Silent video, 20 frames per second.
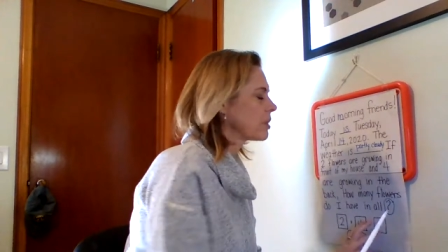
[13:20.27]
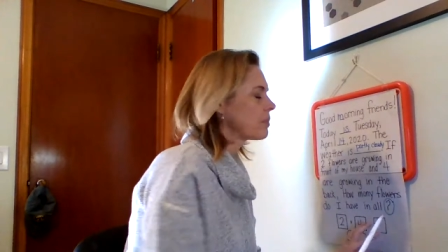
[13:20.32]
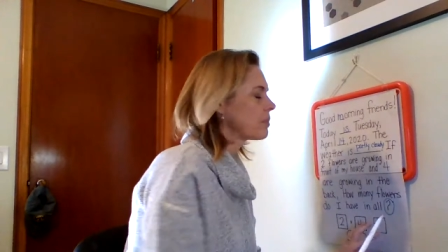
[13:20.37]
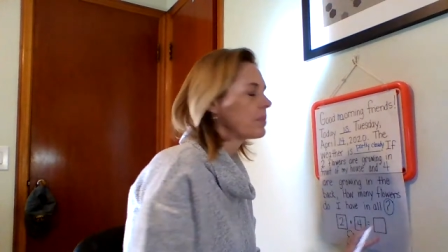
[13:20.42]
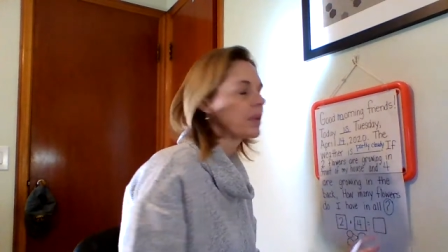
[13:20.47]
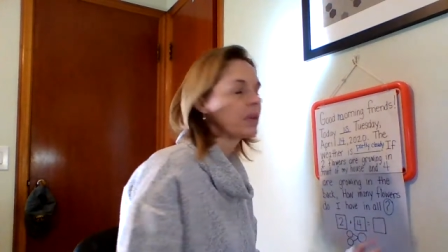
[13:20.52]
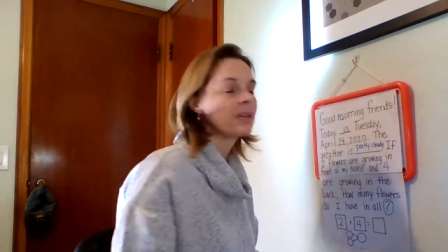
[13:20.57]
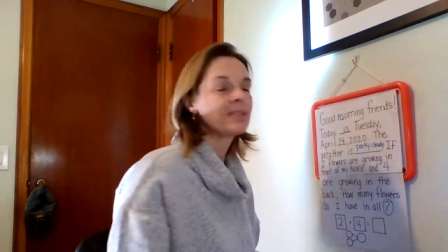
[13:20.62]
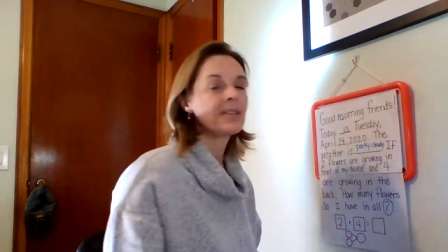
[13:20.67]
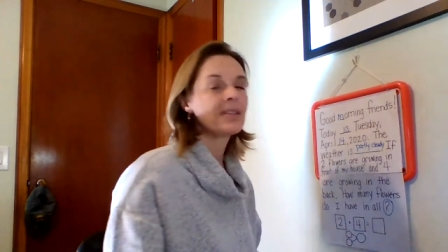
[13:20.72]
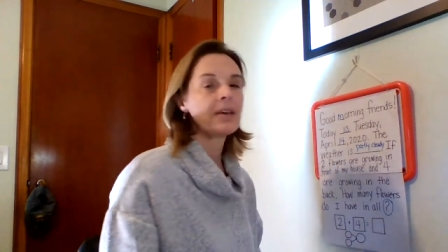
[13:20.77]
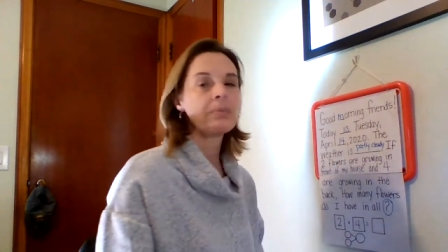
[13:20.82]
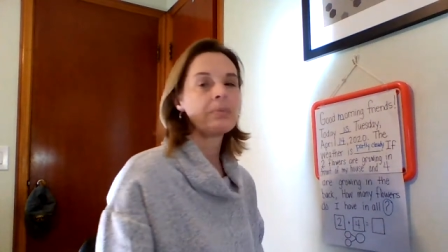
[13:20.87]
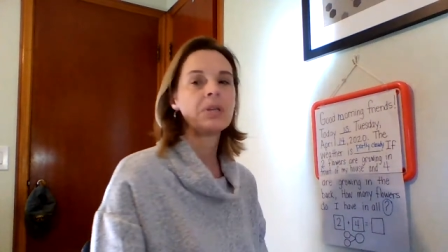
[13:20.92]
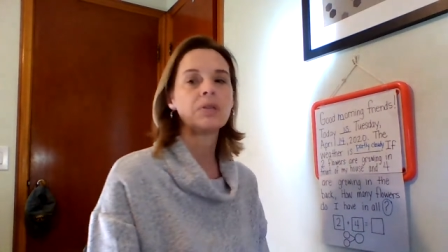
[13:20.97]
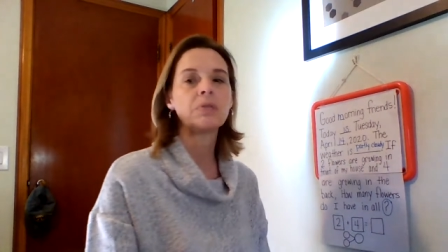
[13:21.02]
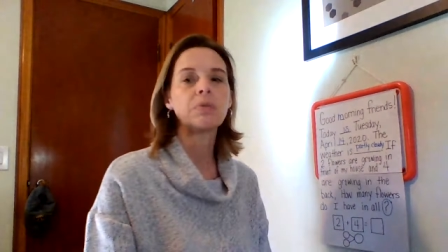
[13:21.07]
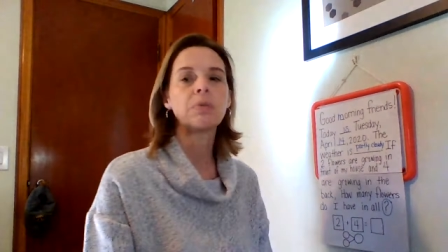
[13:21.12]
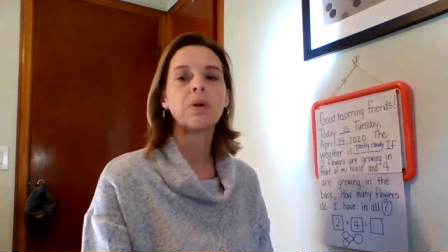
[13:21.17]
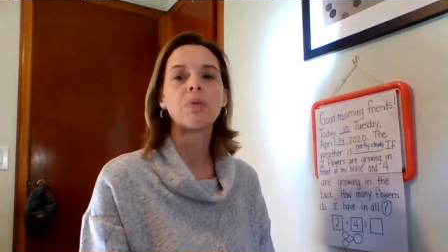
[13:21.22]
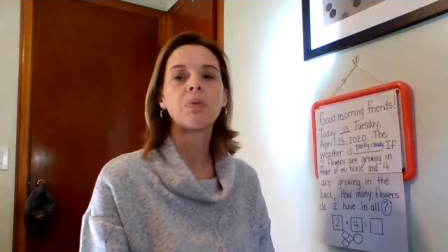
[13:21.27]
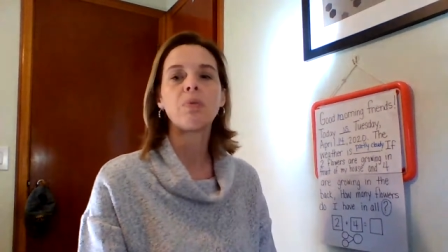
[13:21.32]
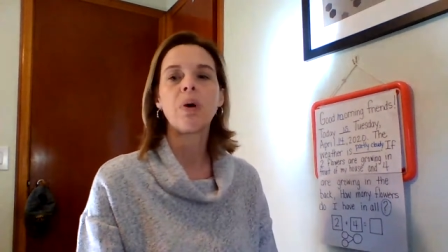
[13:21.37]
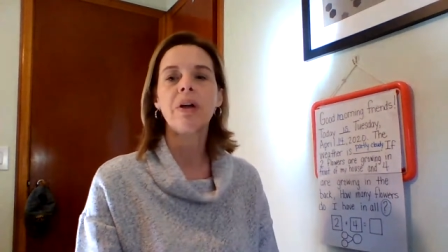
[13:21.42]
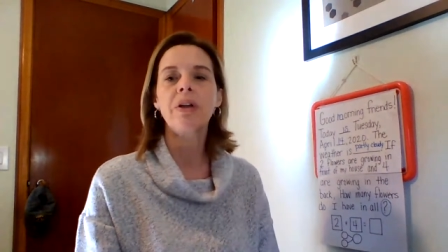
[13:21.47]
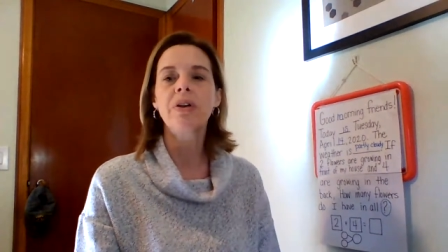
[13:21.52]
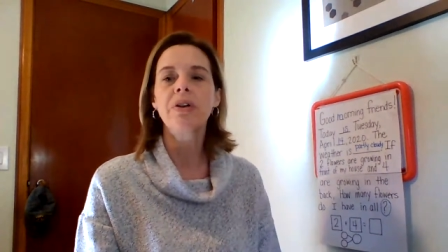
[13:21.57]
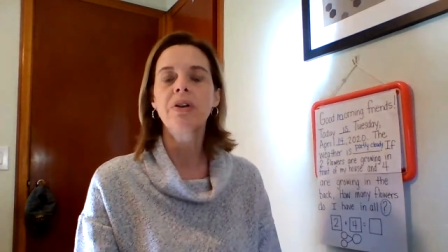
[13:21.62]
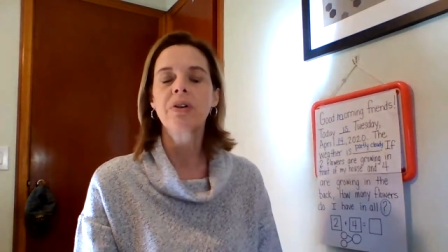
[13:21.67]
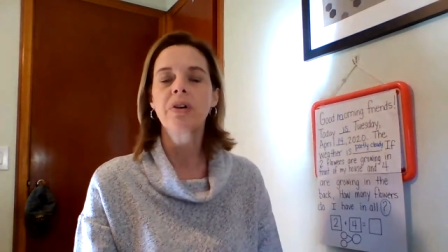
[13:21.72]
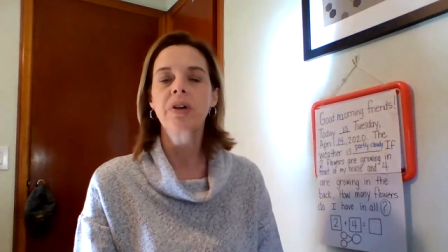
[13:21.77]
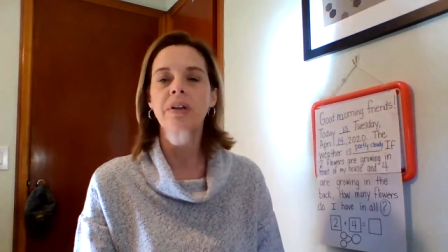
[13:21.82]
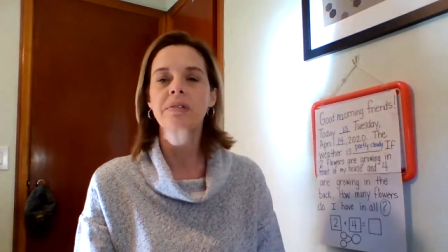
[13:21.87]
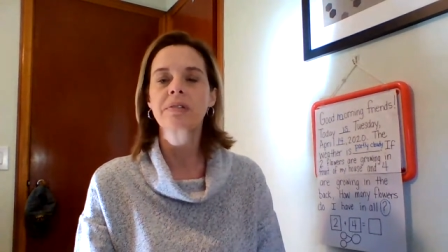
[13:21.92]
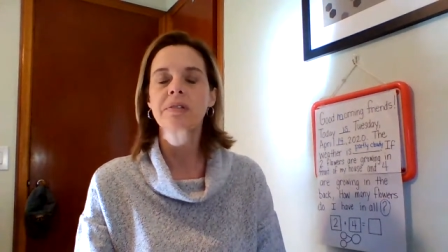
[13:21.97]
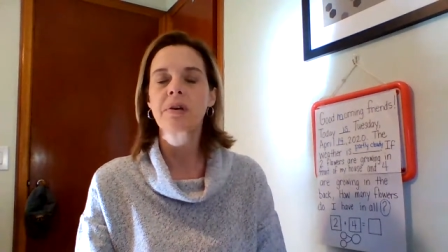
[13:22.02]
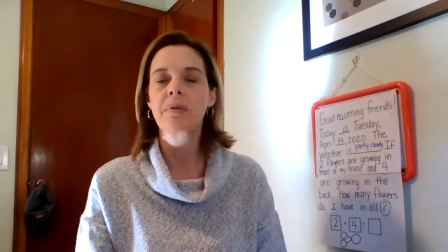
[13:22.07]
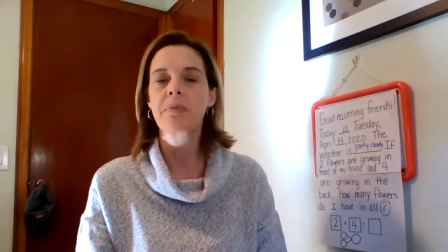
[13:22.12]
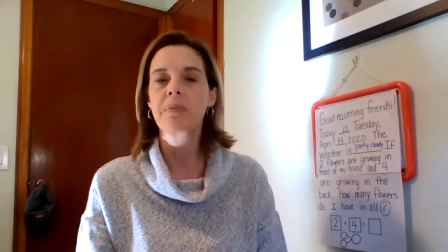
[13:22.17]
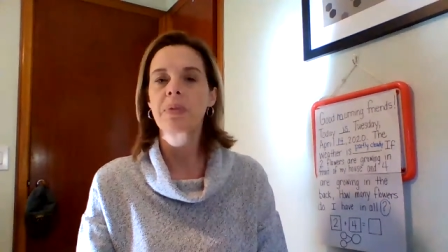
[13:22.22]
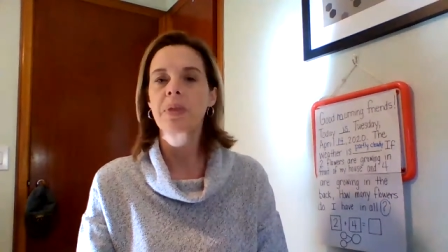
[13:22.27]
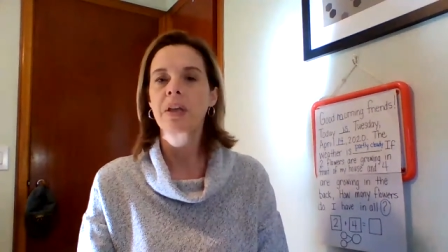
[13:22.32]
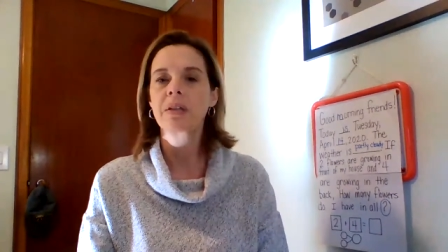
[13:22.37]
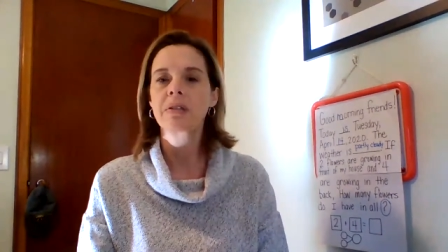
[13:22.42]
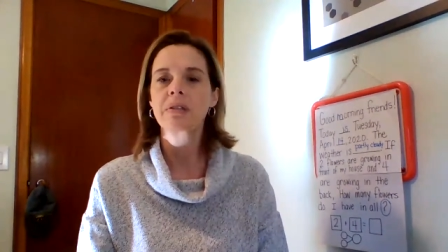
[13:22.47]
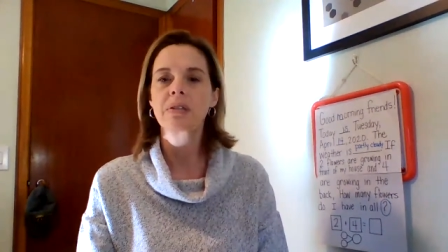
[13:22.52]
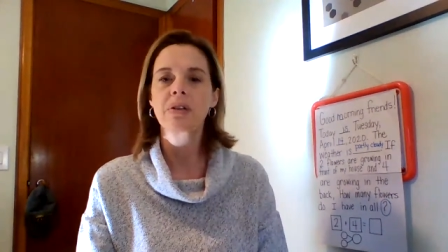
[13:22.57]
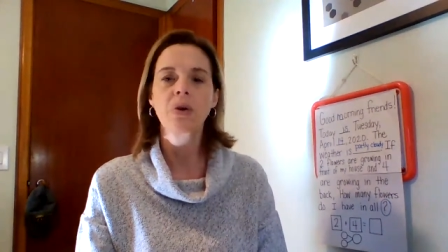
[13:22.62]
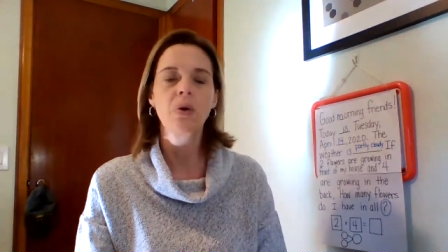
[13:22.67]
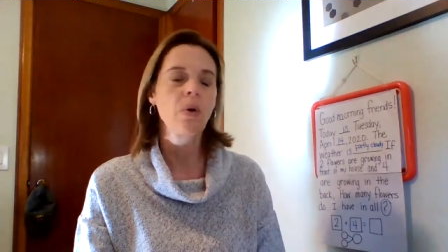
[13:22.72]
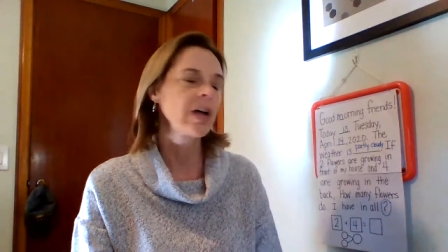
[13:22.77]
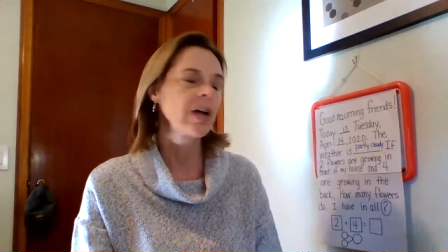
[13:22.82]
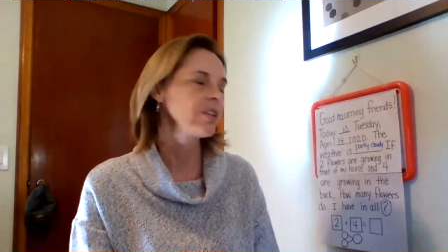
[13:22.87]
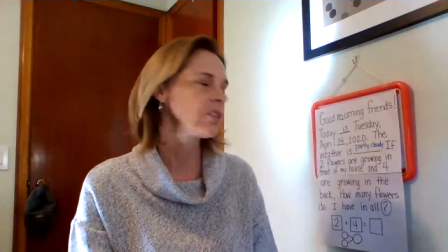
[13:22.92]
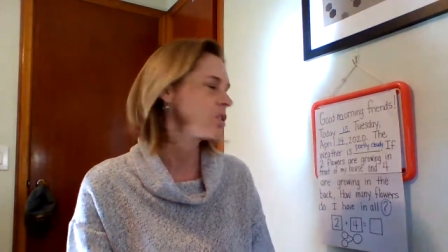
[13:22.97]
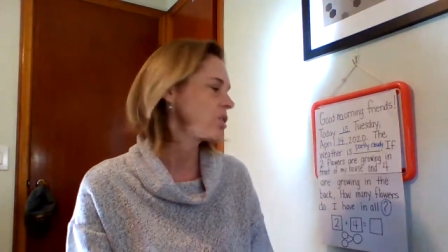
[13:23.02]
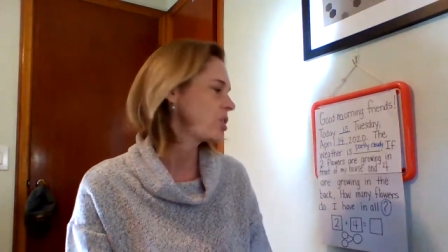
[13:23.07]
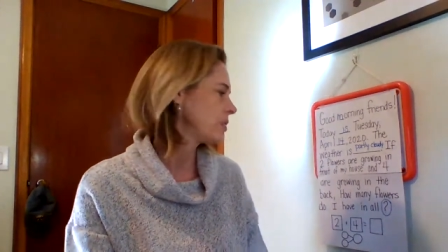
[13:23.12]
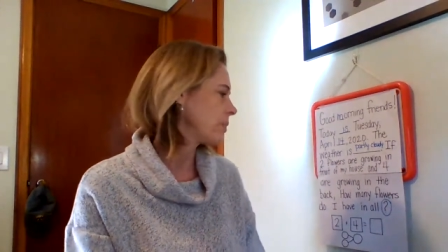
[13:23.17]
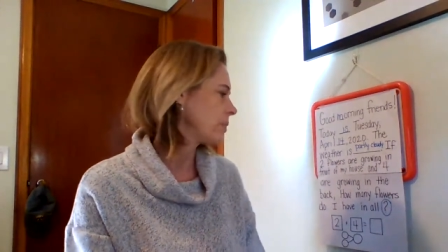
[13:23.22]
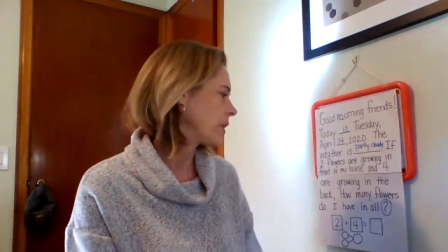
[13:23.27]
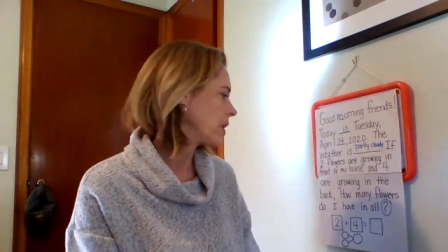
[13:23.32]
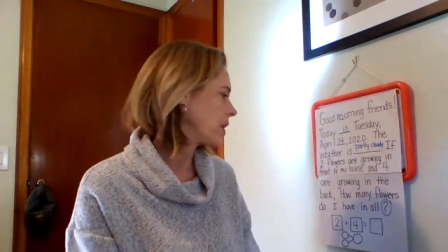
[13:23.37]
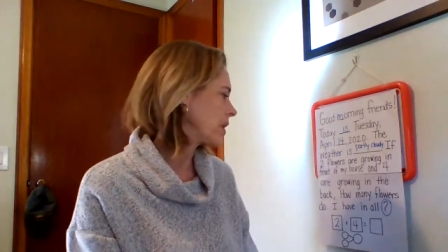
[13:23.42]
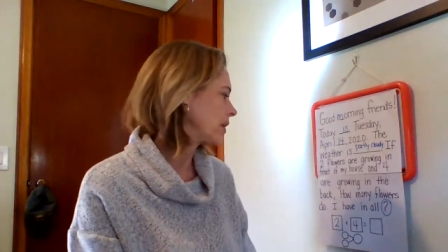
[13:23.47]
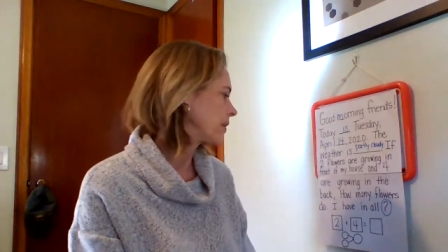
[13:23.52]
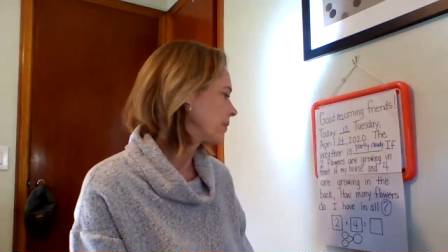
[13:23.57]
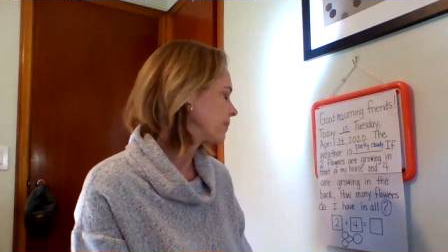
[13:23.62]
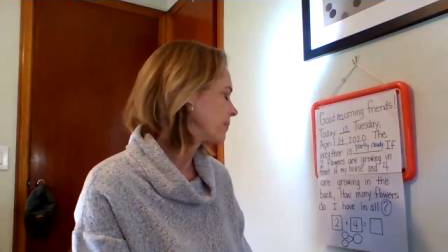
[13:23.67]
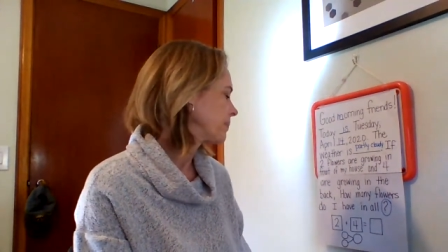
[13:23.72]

because that means we're wondering something. It's a question mark.